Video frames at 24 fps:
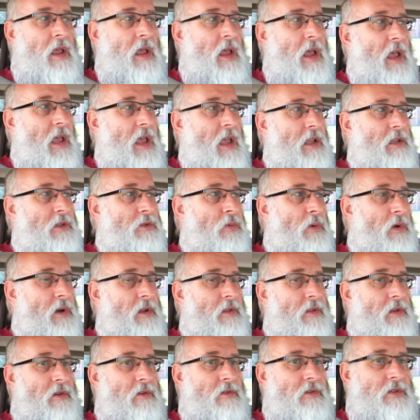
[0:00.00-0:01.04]
It's one of
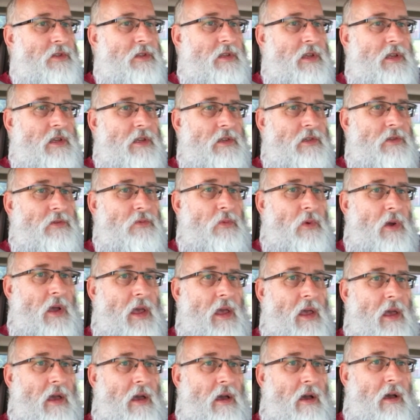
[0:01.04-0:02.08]
those things
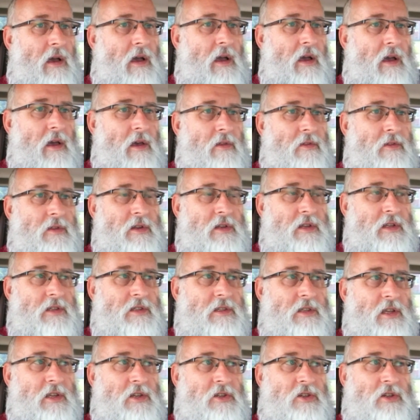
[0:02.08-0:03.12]
where the
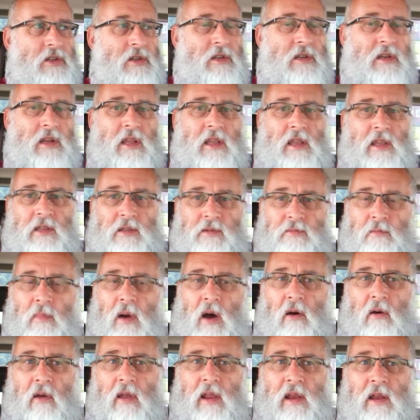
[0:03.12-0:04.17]
decision is
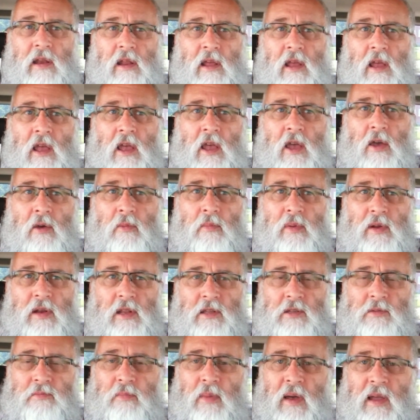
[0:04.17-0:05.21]
mine, but
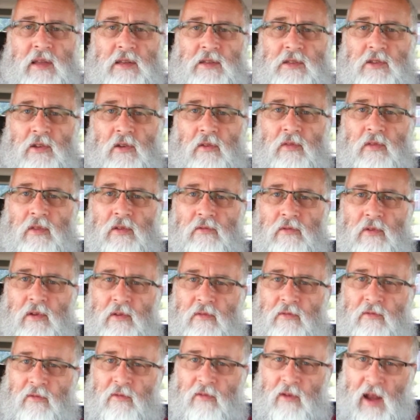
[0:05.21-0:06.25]
it's based on the
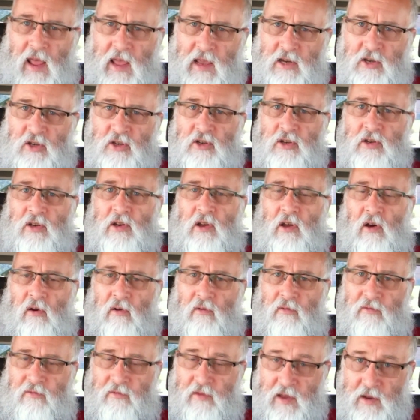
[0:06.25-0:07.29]
reflection
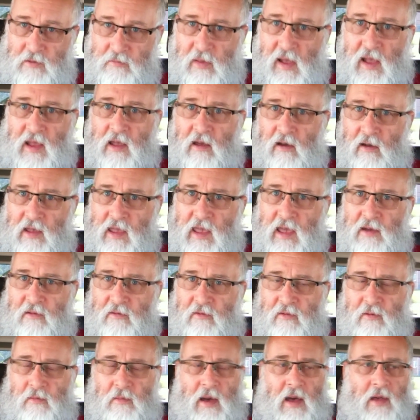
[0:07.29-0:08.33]
of feedback I get
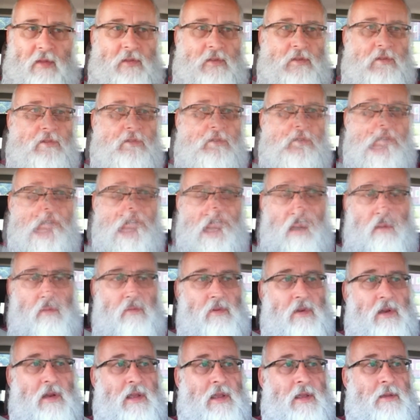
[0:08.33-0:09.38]
from others
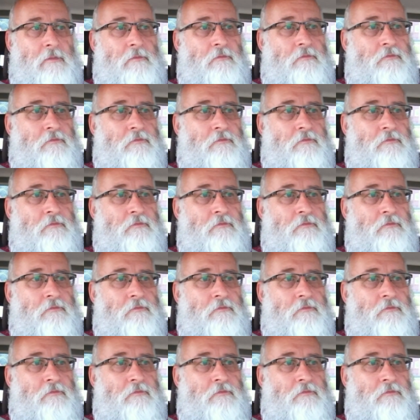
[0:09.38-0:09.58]
only.